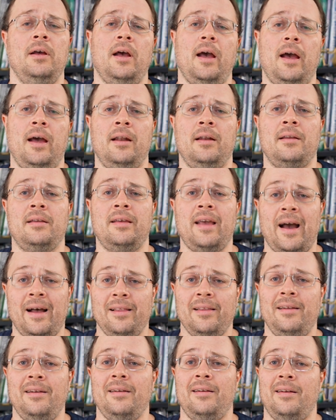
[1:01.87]
and
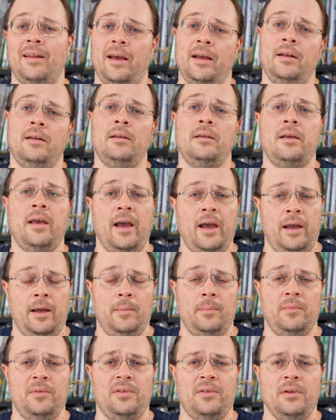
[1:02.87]
Gallant Knight
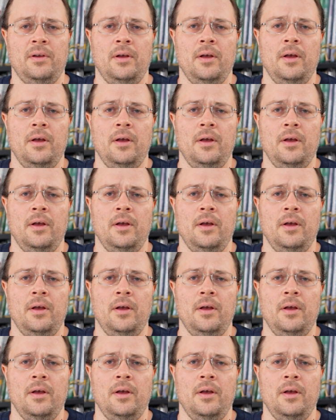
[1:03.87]
Games,